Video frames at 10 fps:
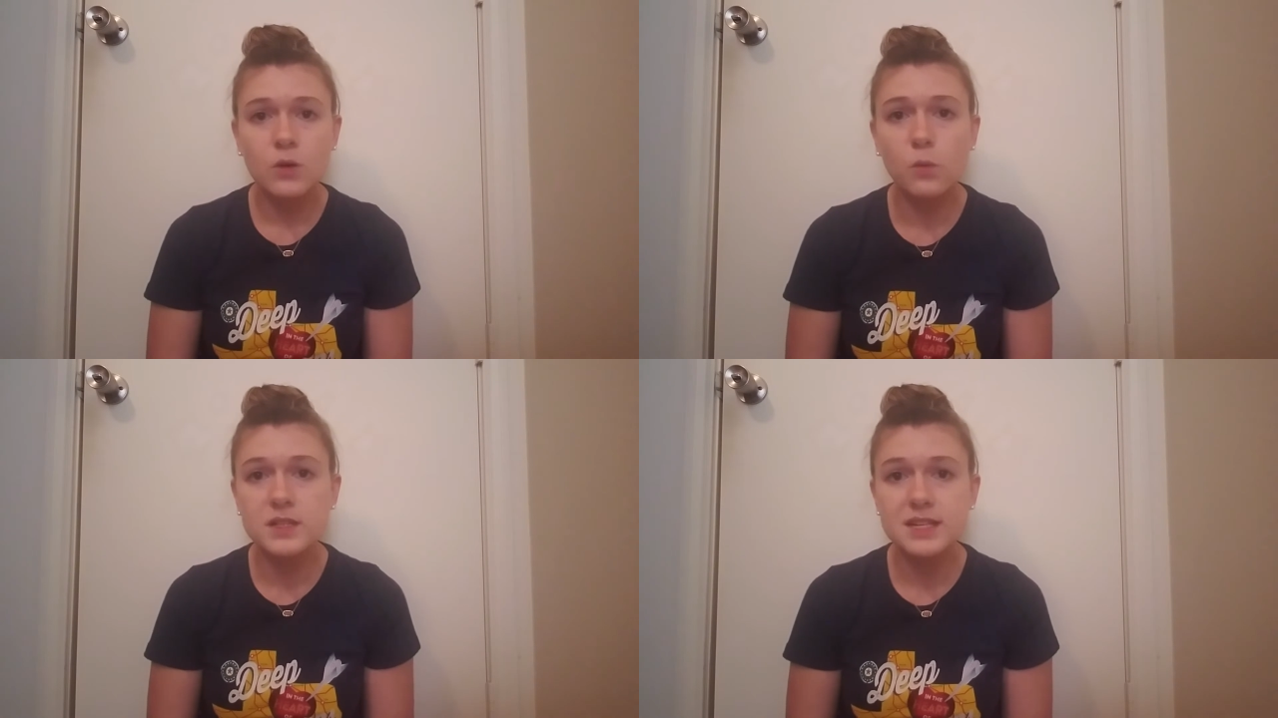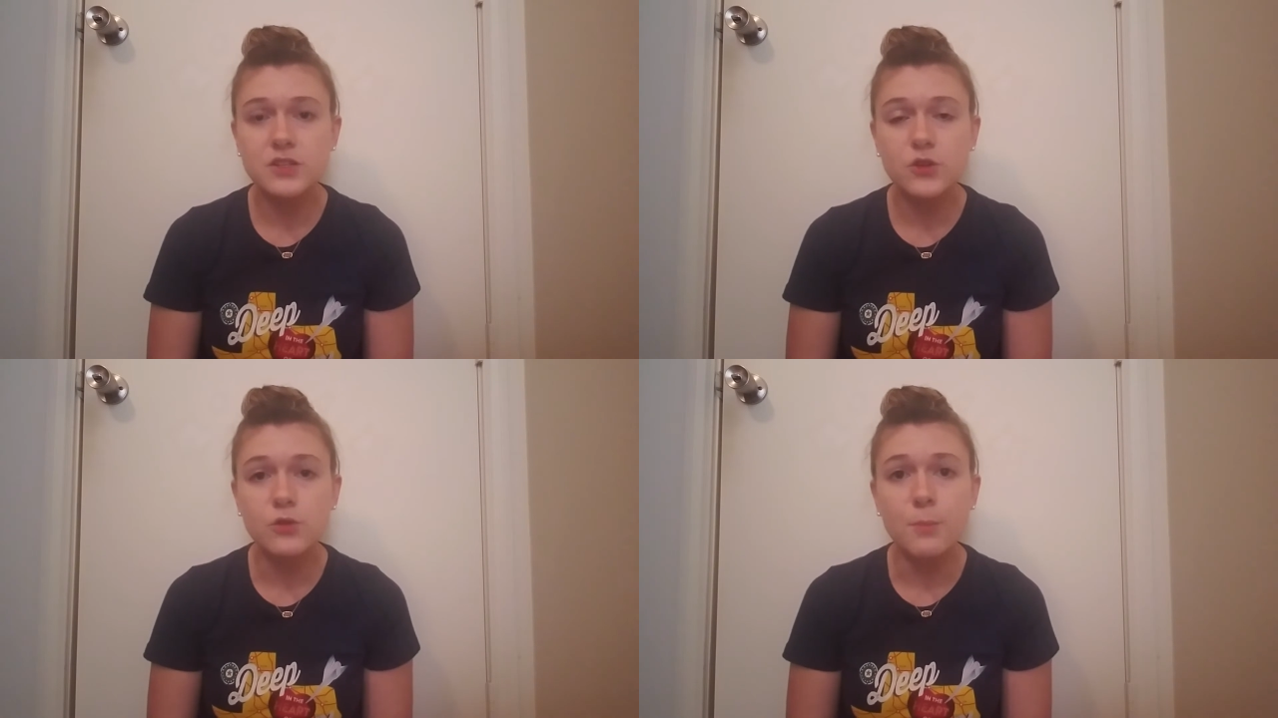wasn't
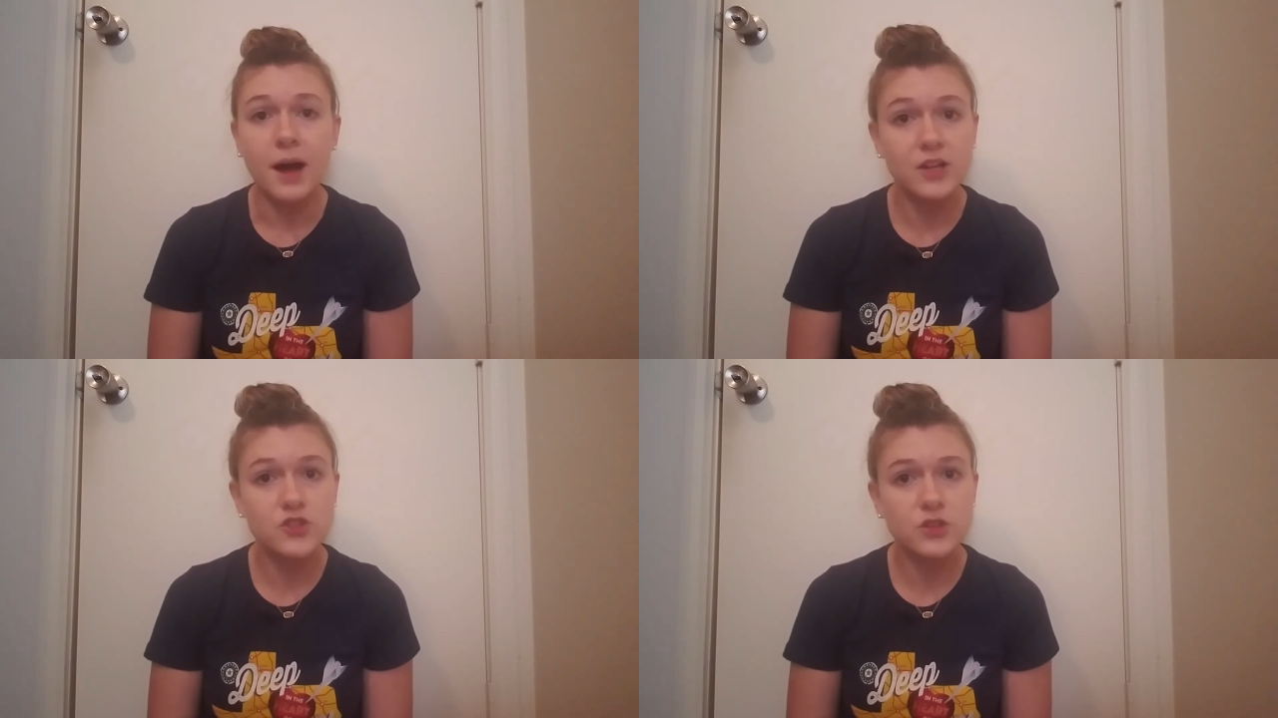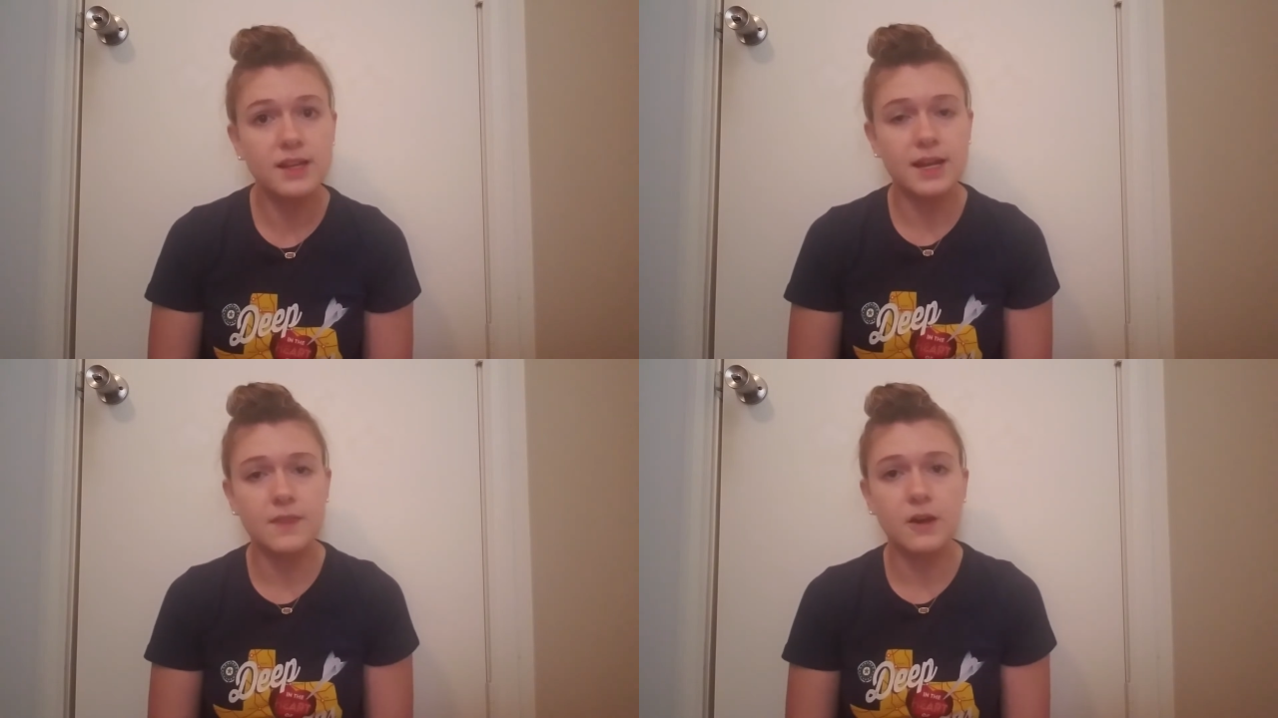too much
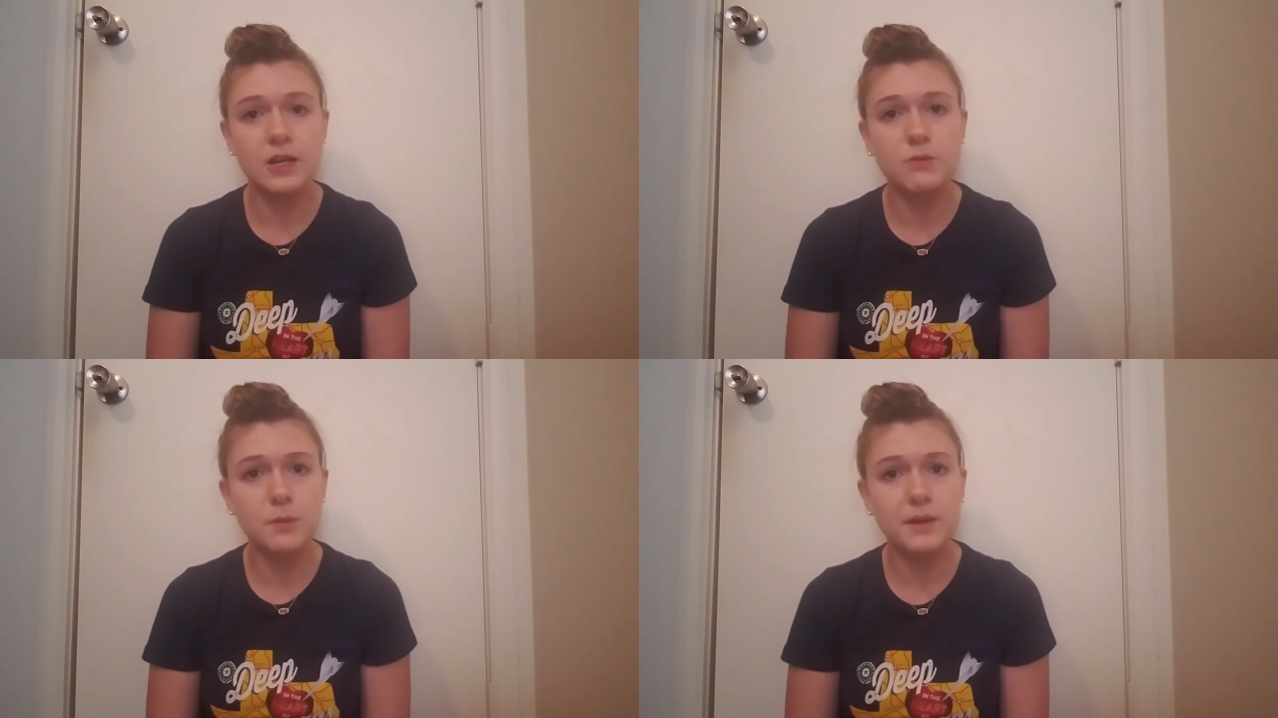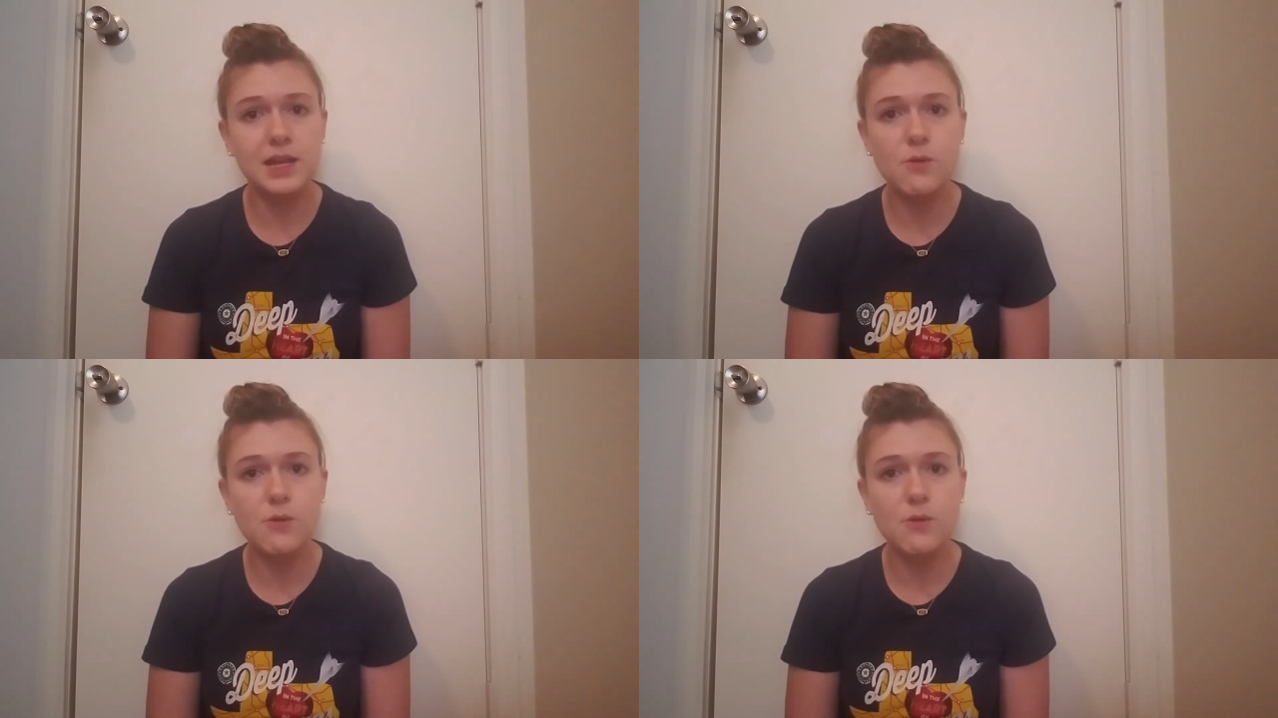like I thought it would be,